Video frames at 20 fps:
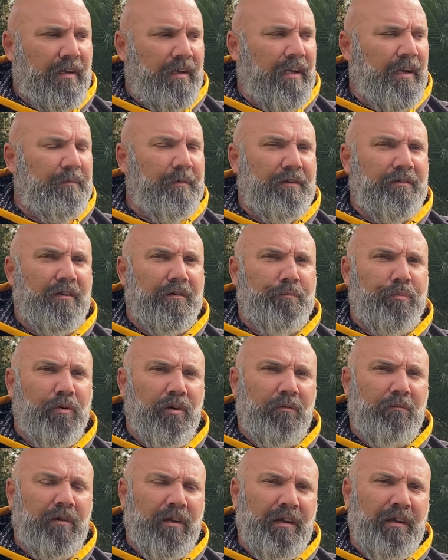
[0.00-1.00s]
Even to the
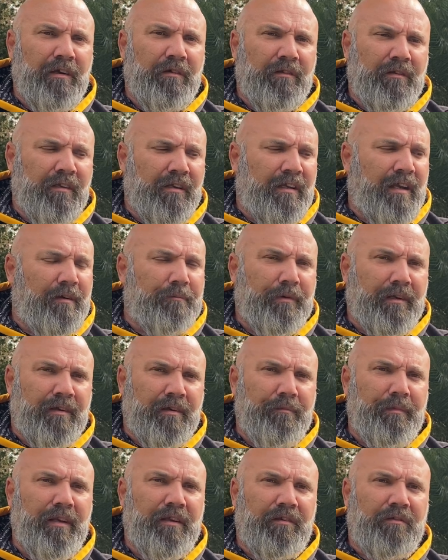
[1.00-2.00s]
point where the government
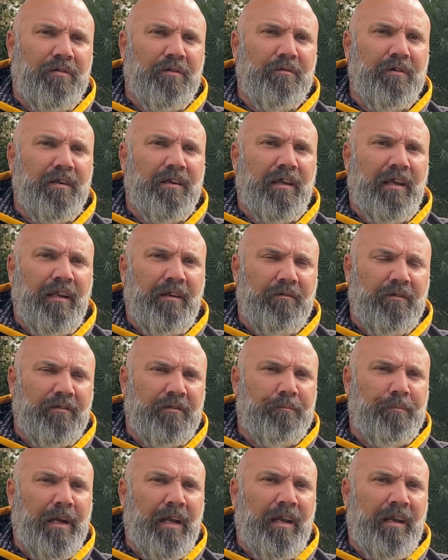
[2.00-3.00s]
committed to it, and it was
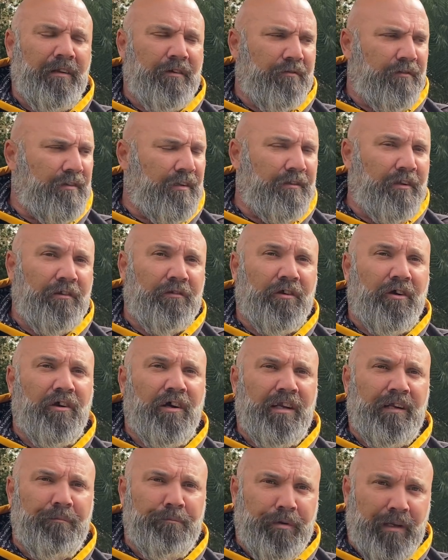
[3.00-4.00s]
a
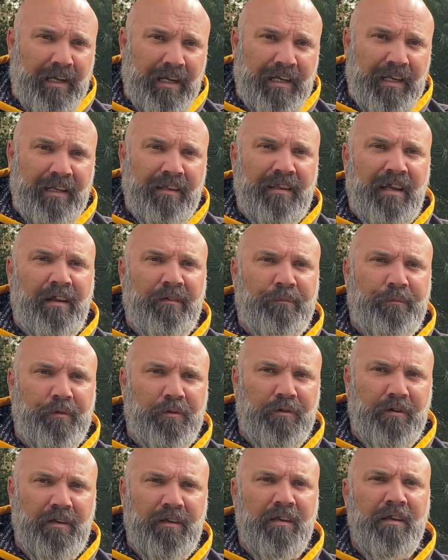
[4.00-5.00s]
design and planning done
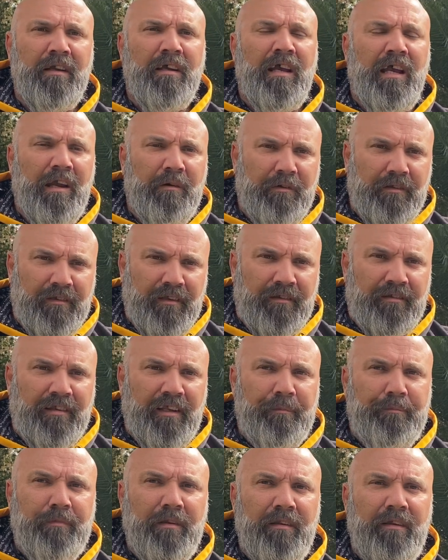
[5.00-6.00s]
for it. It was
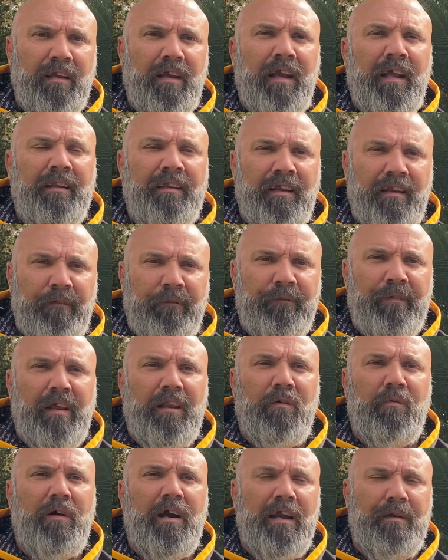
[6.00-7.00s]
accepted, and then it fell
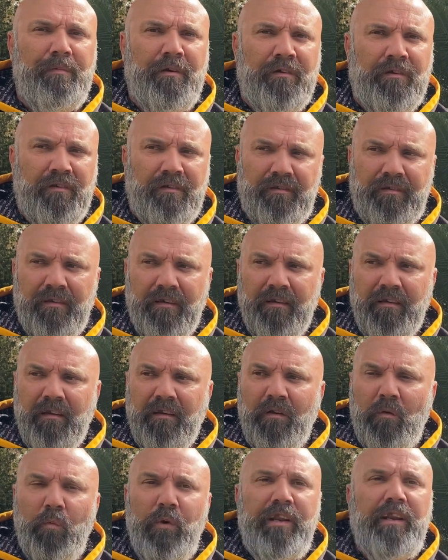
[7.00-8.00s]
away because
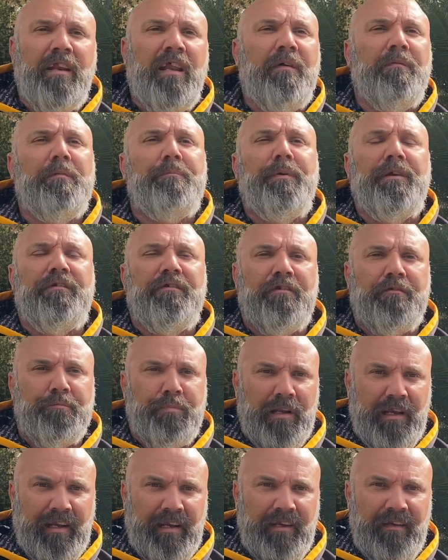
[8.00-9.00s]
we didn't have a business
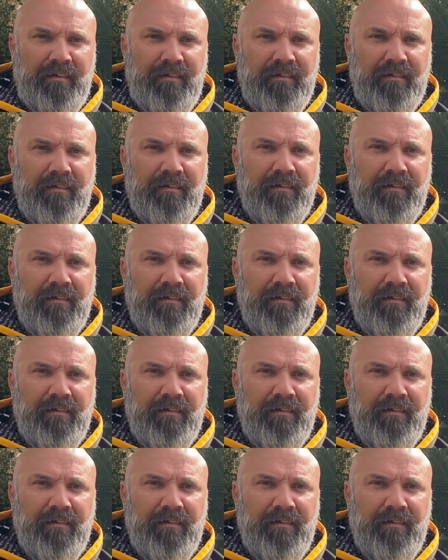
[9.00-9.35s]
plan.